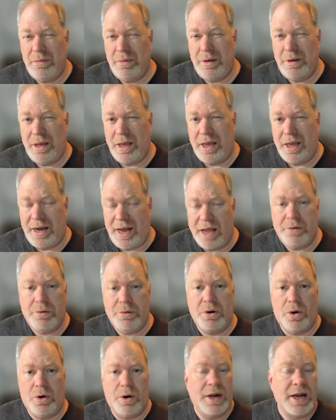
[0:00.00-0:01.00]
in
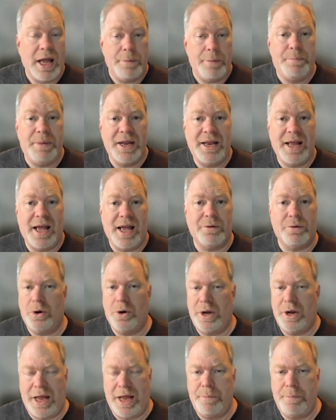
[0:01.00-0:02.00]
Ecuador, and I'd been to
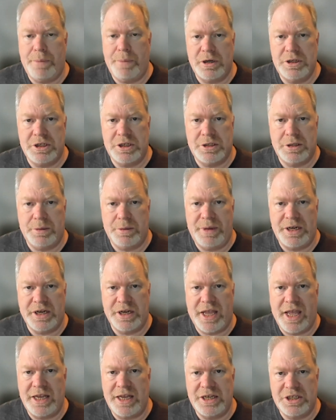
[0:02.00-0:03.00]
Ecuador and I'd purchased some
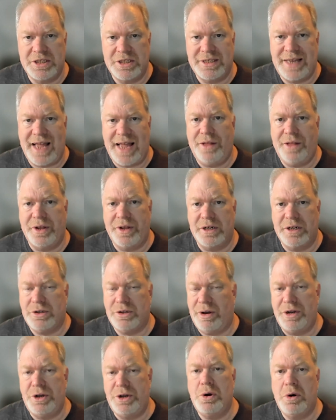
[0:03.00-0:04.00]
medications down there,
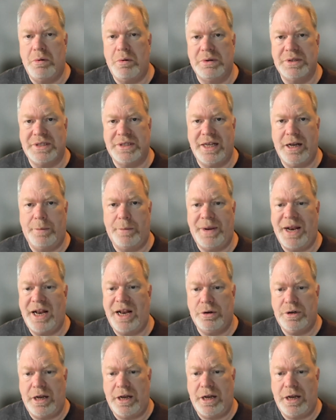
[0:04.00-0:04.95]
so I knew it was there, but I looked it